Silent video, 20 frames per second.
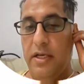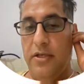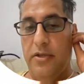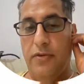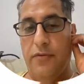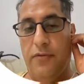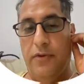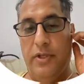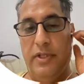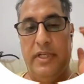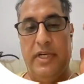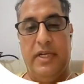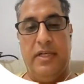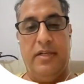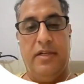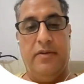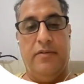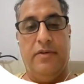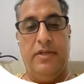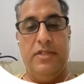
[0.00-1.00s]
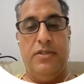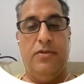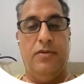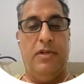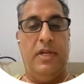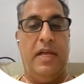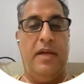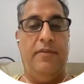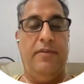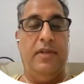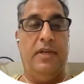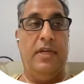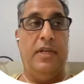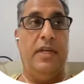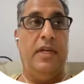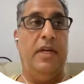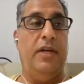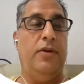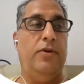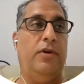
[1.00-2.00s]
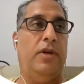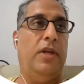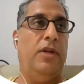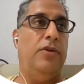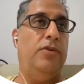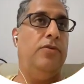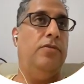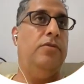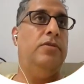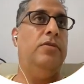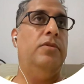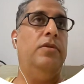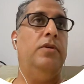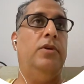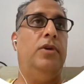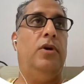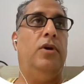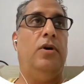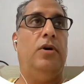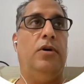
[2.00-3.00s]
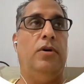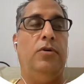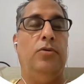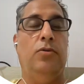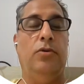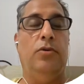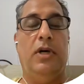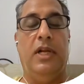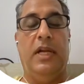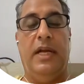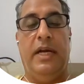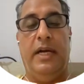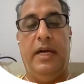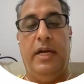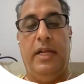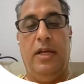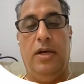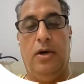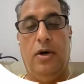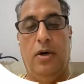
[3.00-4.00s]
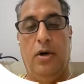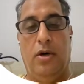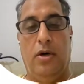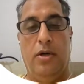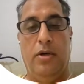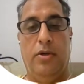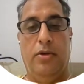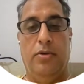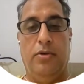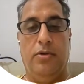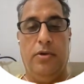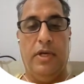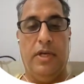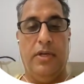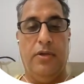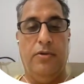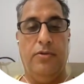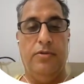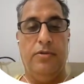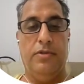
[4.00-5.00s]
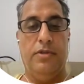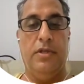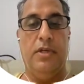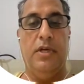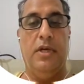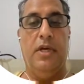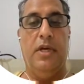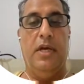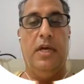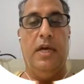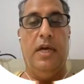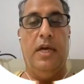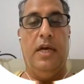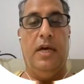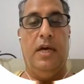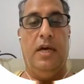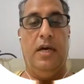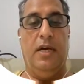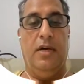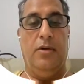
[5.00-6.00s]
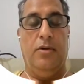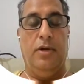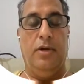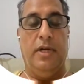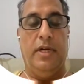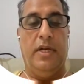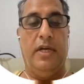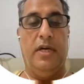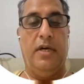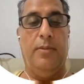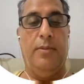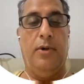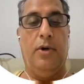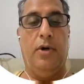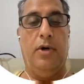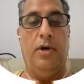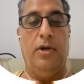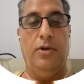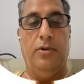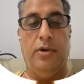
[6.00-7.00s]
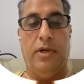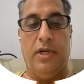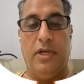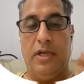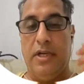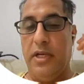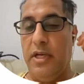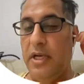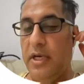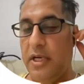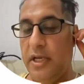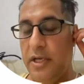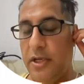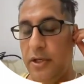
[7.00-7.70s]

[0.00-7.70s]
So for that, once you will have the create, you can use your Google ID, or you can use GitHub, or you can create a